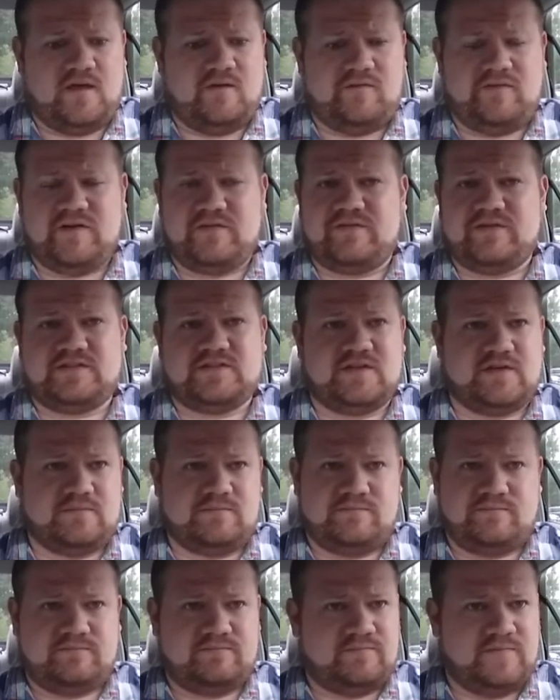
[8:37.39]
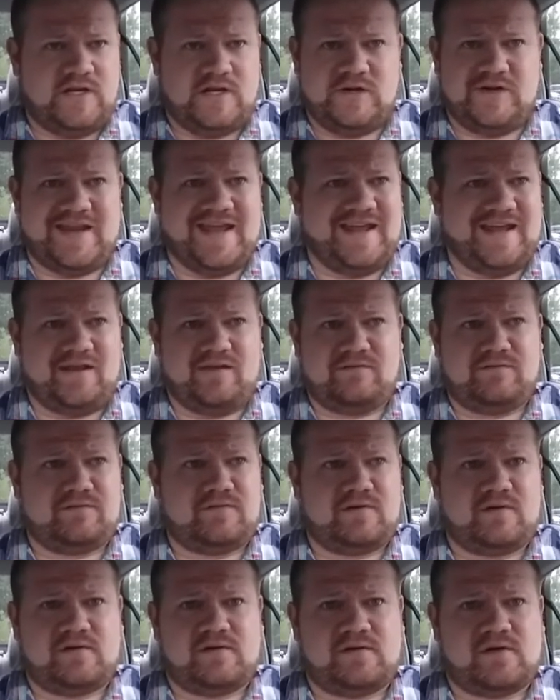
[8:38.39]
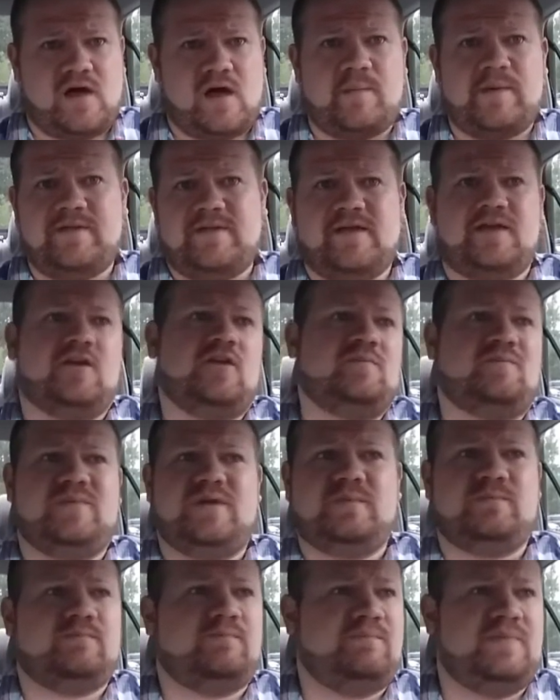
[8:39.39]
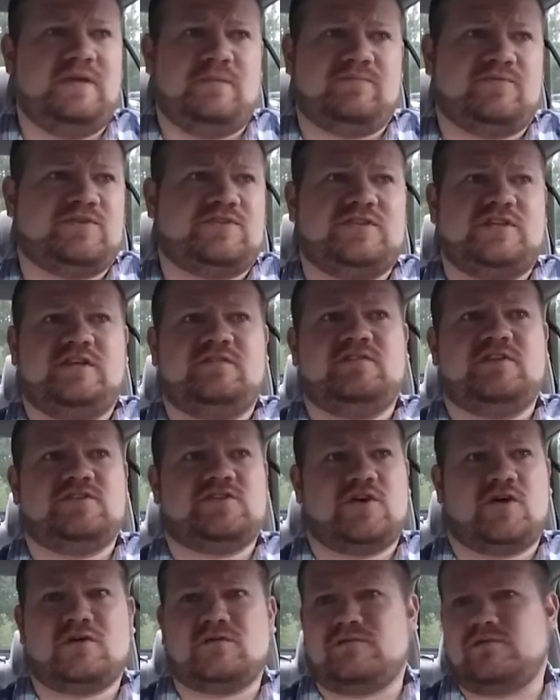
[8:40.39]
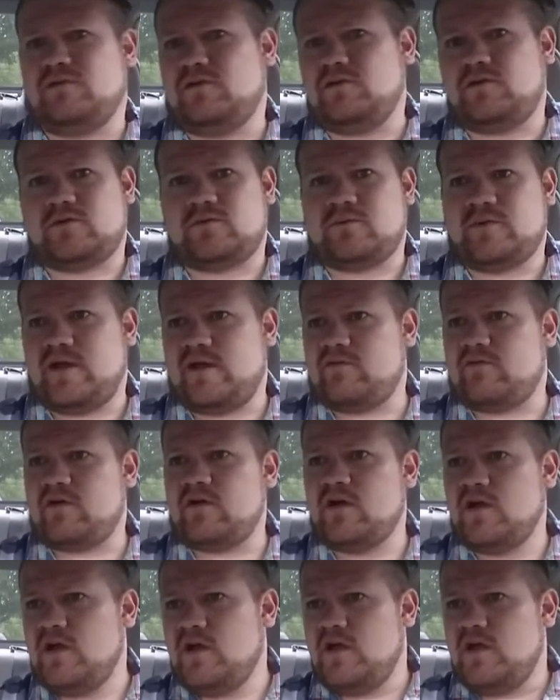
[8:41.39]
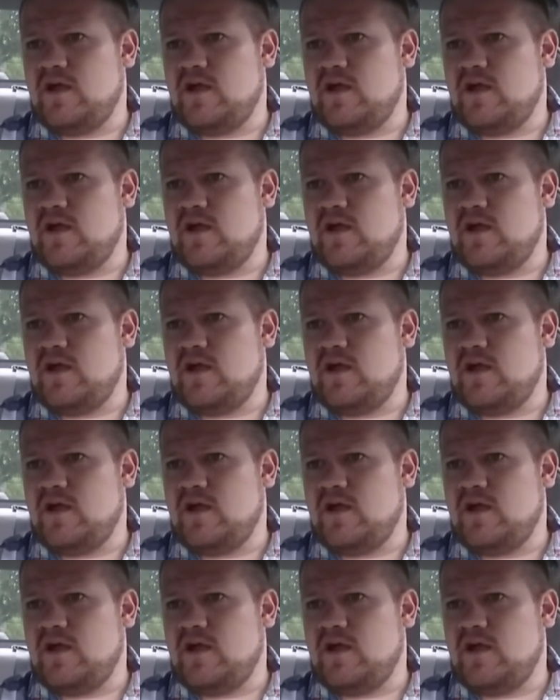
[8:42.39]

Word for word: even if it's a you know negative comment that could be, be perceived as hurtful or whatever,